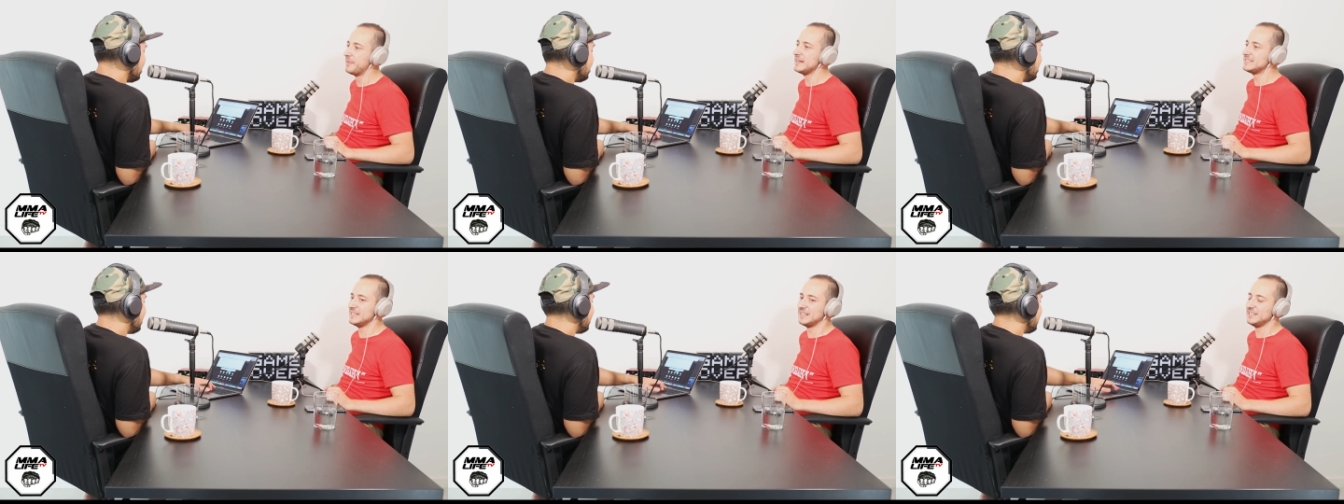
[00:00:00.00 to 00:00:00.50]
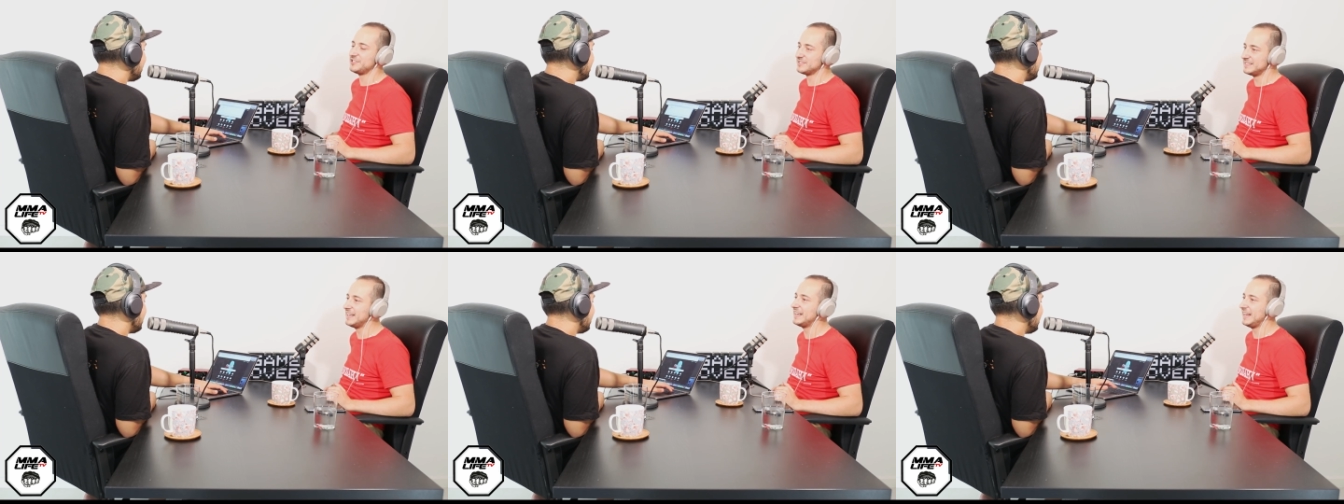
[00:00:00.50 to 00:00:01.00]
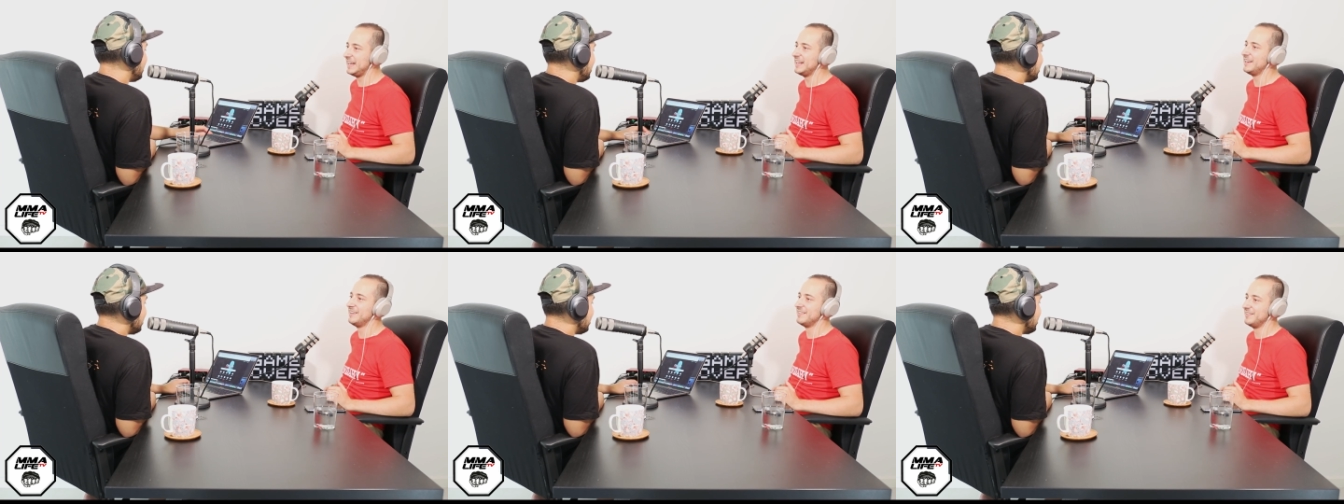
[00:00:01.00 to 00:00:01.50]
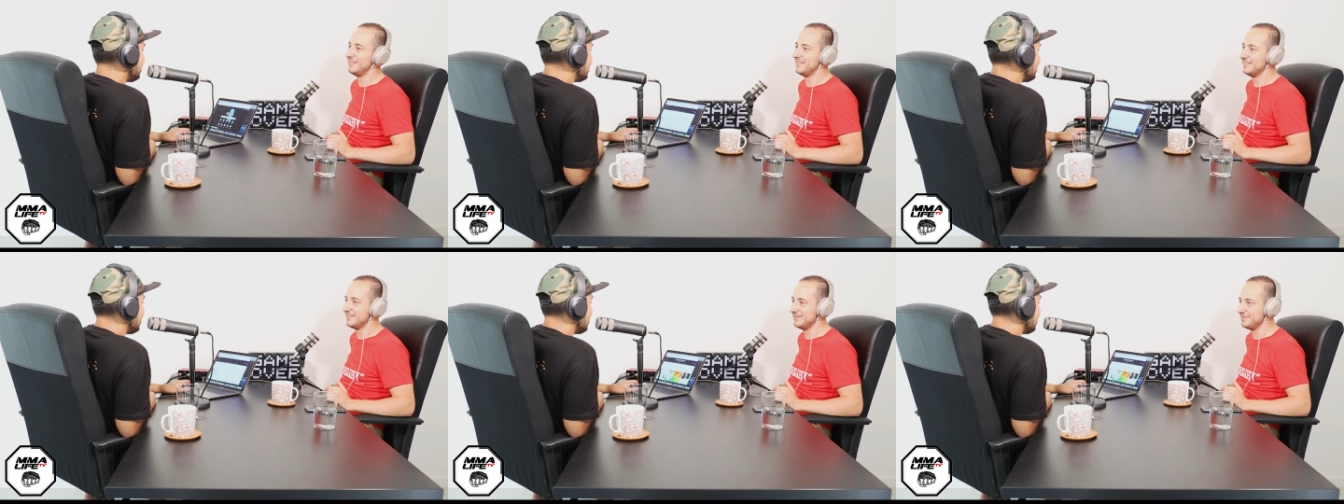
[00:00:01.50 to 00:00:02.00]
you basically just get hit
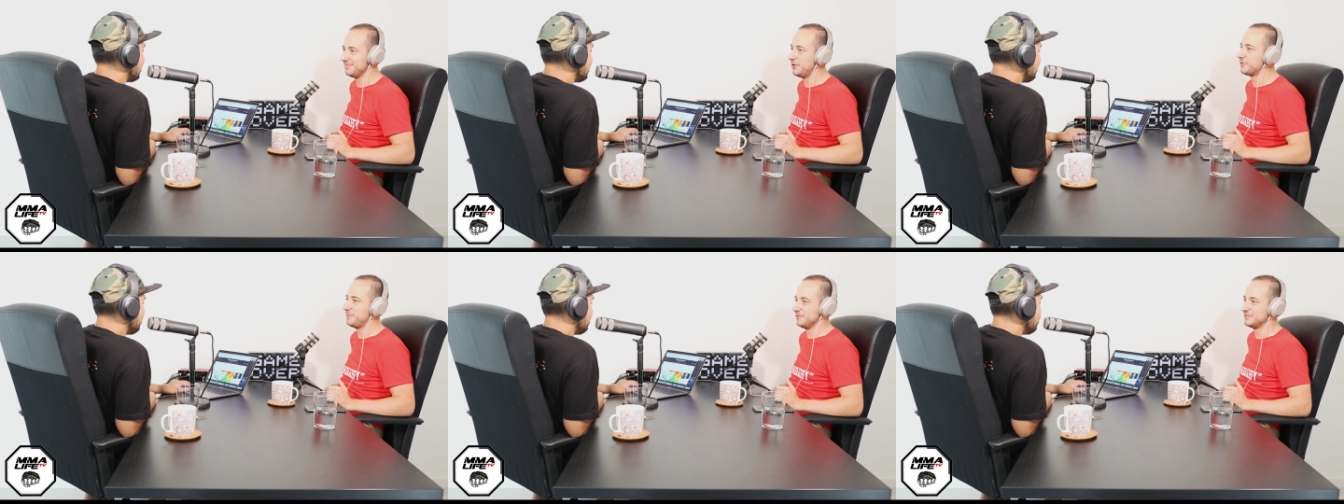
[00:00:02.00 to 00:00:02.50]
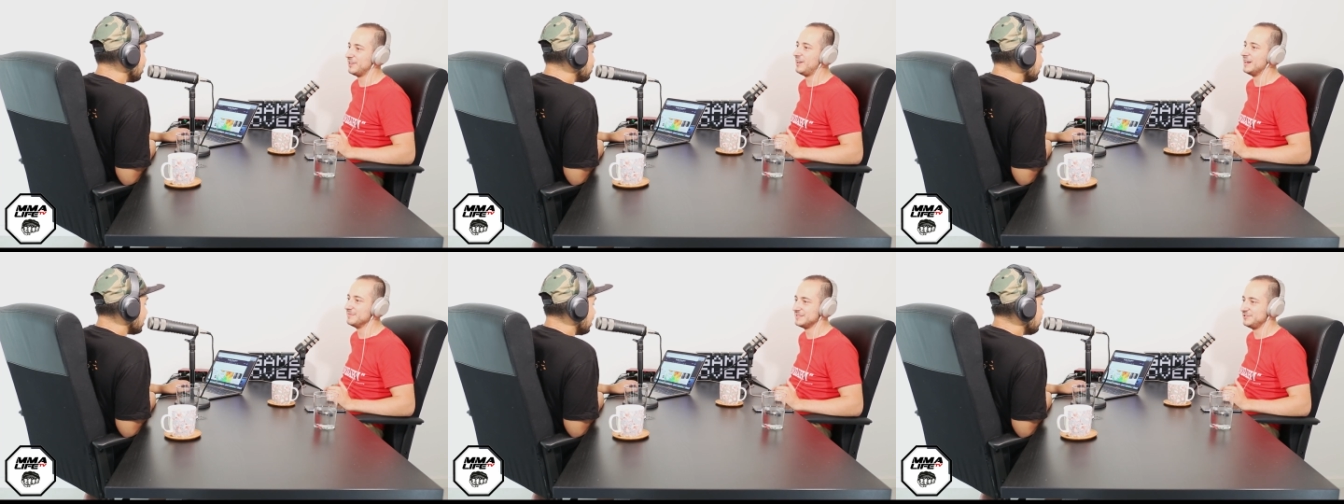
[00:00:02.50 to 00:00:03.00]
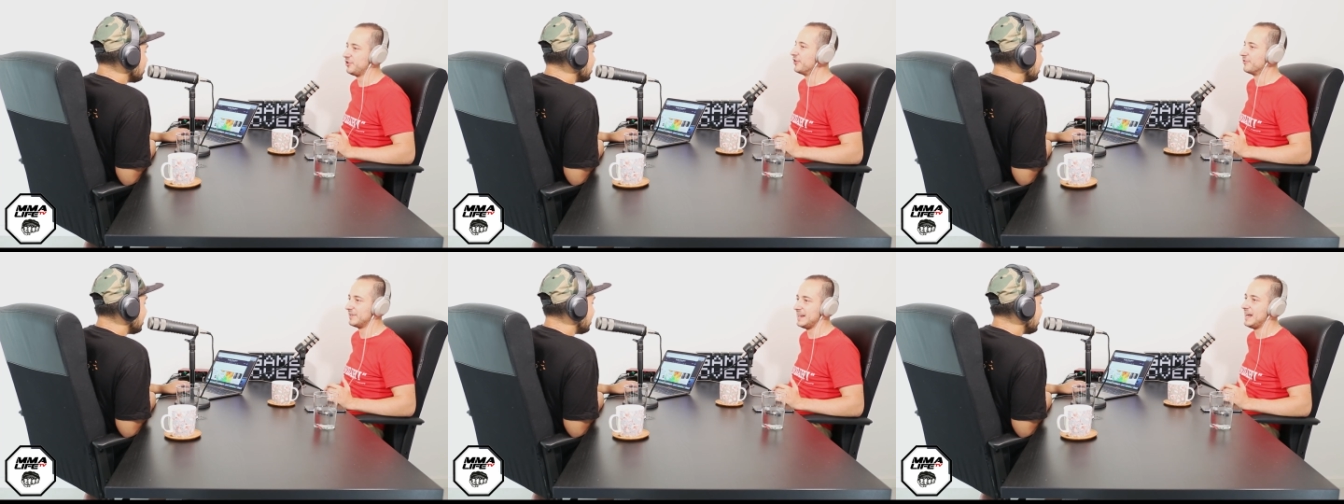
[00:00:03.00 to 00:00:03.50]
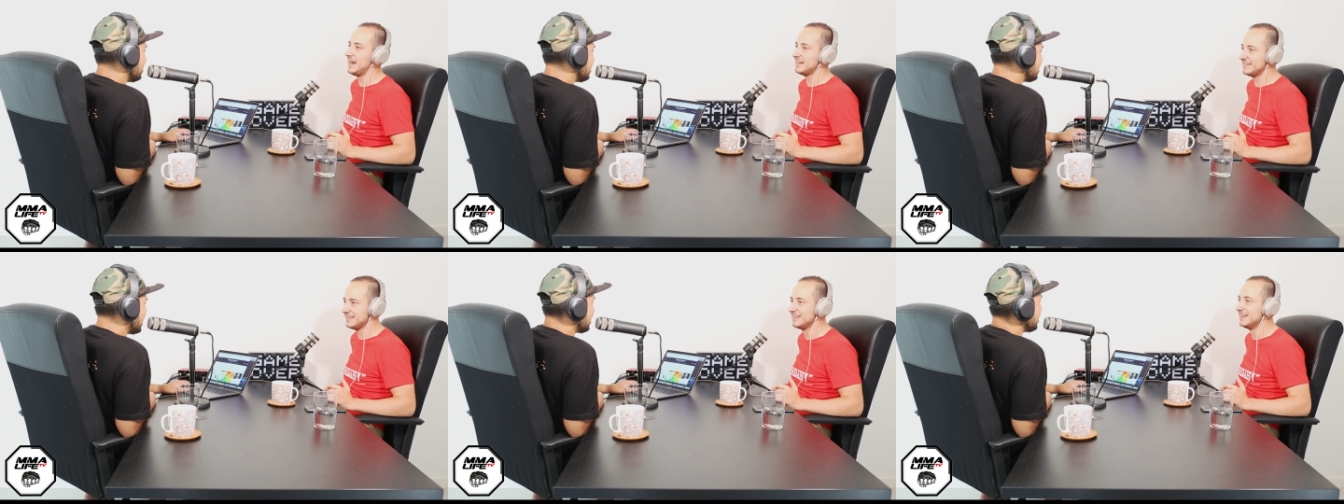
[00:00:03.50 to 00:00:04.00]
multiple times, multiple times, don't
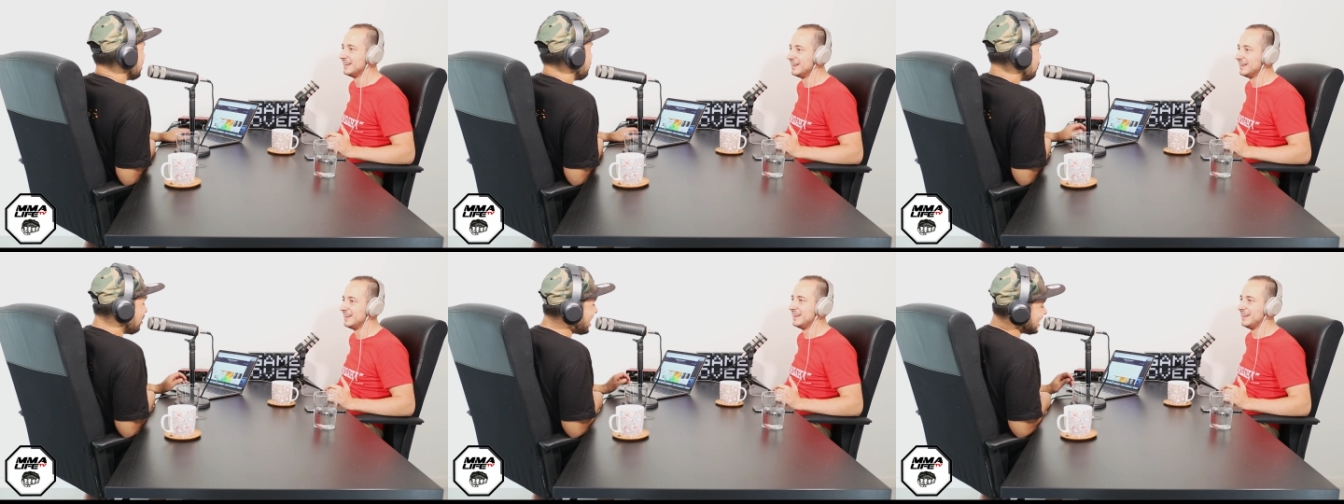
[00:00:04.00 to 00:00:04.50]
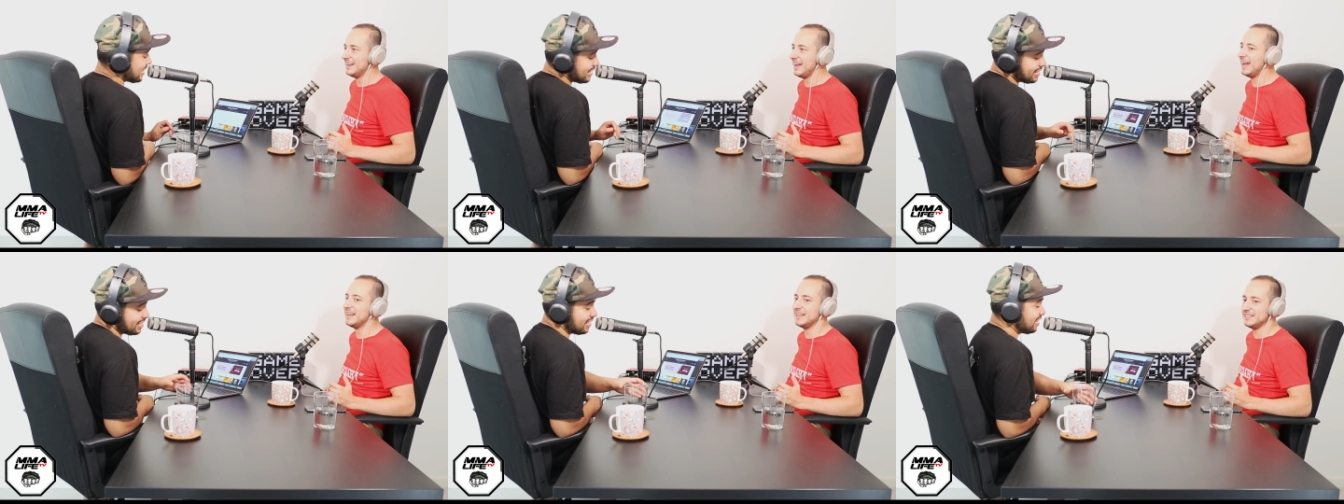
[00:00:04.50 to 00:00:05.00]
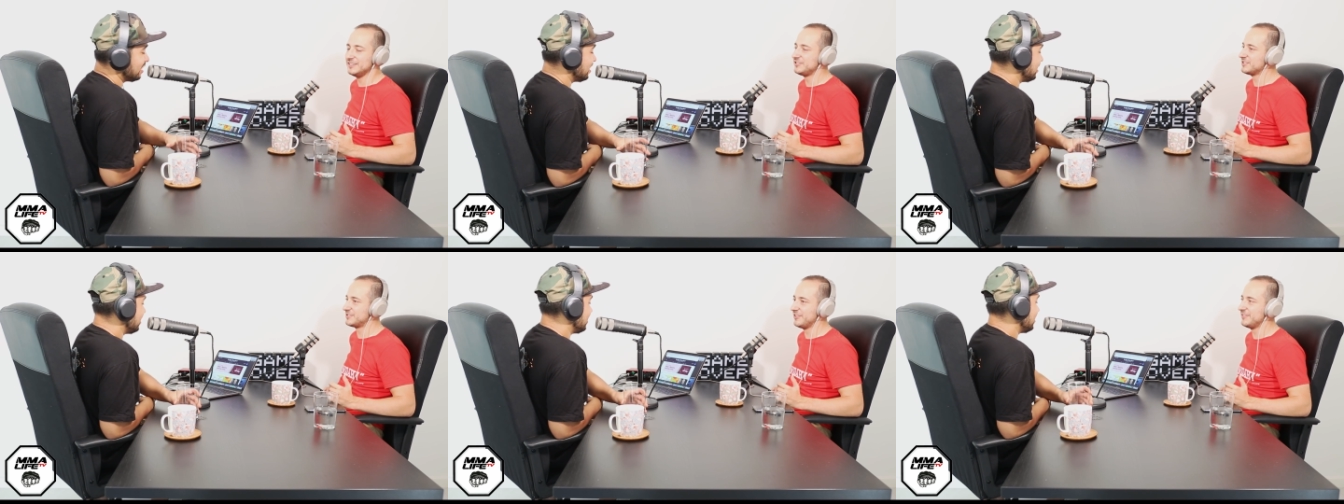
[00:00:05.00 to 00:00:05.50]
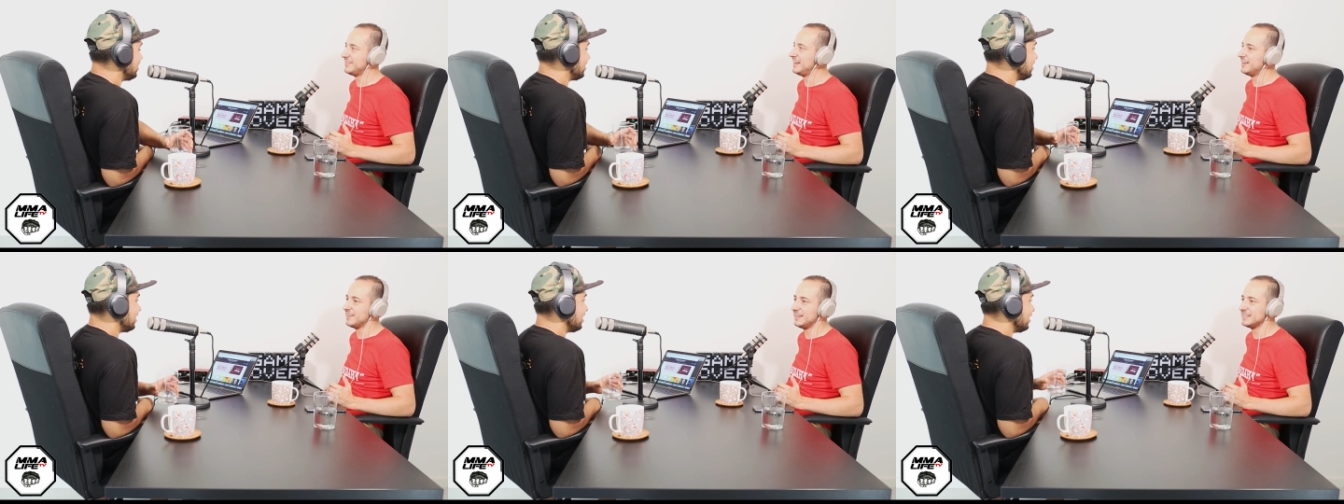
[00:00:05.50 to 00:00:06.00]
react, kicked in the face, and then you just go down.